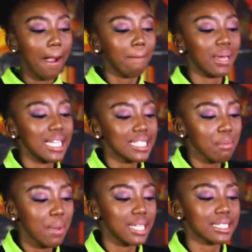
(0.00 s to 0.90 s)
Balesa
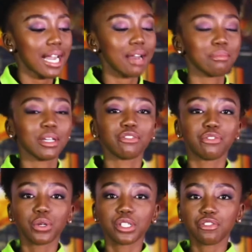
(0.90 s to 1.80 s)
pads come in
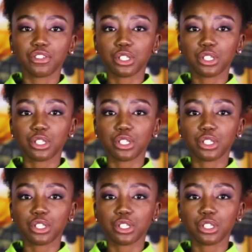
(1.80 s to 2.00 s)
4 different